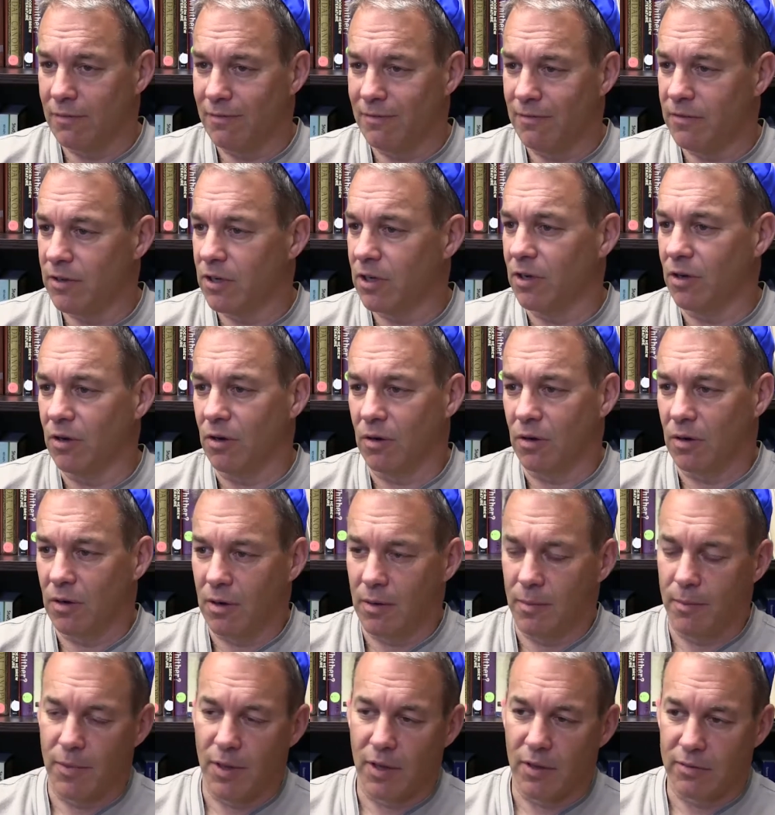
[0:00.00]
vigor
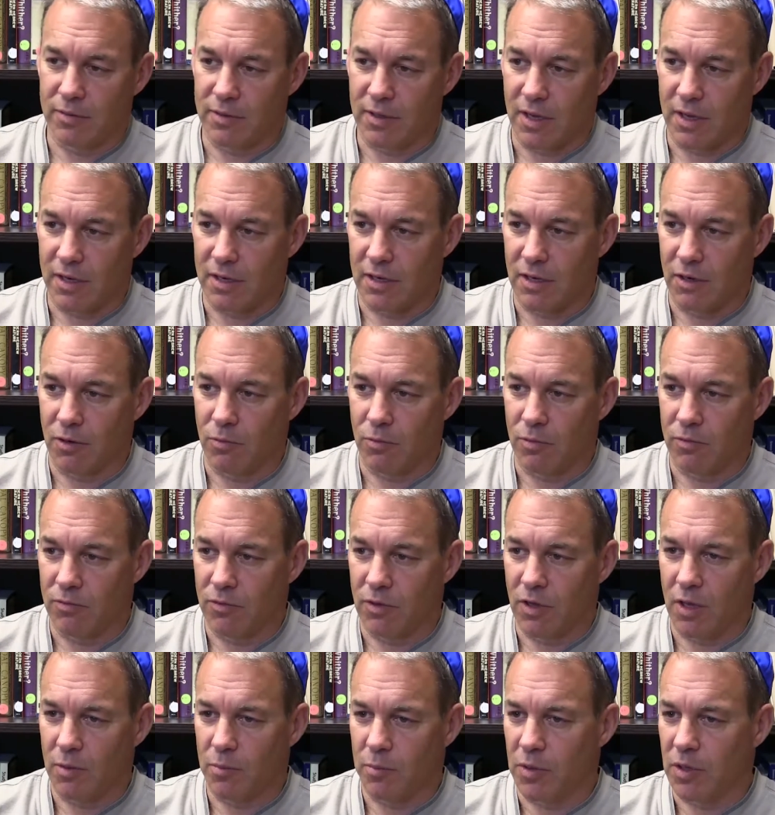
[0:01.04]
about that here. We've
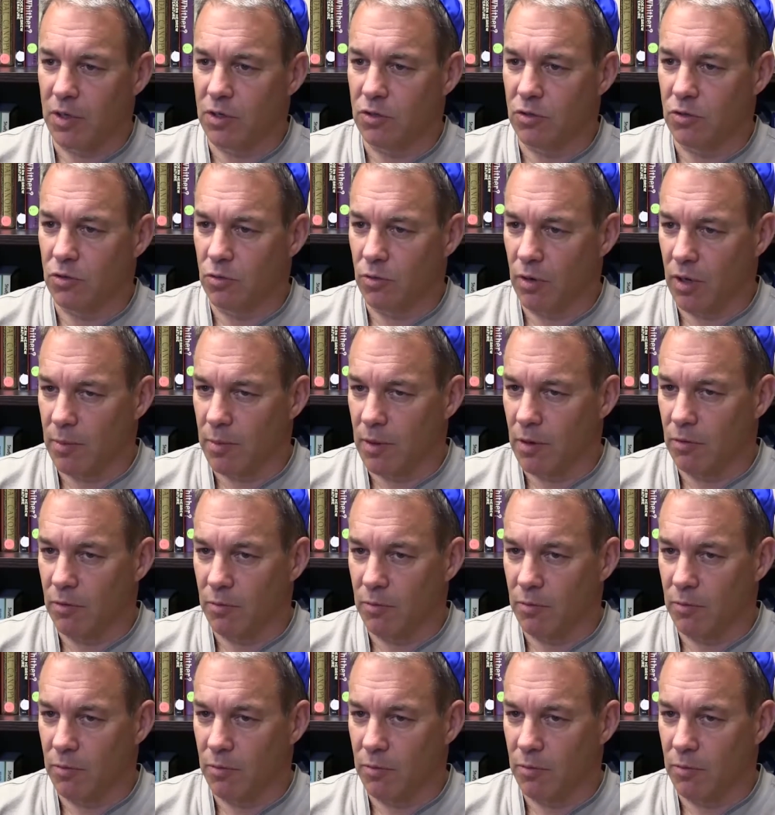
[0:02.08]
not been great about.